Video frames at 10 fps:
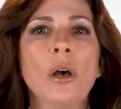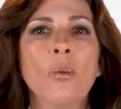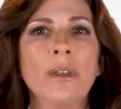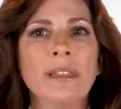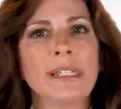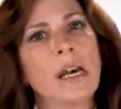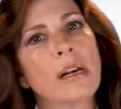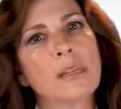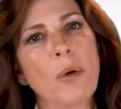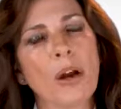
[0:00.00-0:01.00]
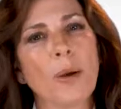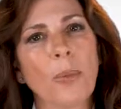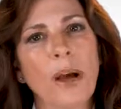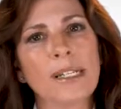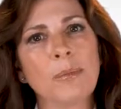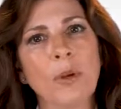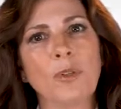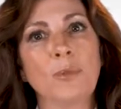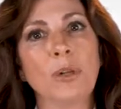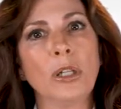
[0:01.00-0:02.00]
when the stock's market price
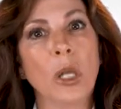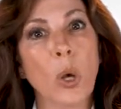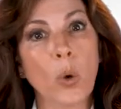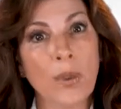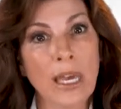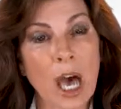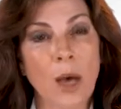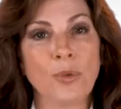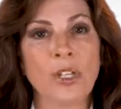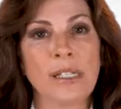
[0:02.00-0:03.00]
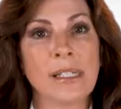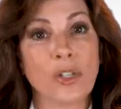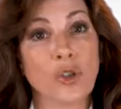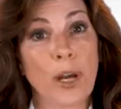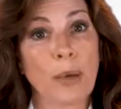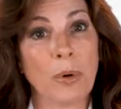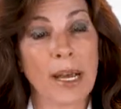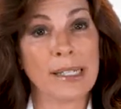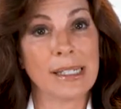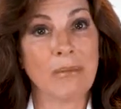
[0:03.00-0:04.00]
moves below the option's strike
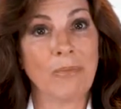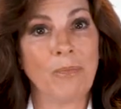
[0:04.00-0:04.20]
price.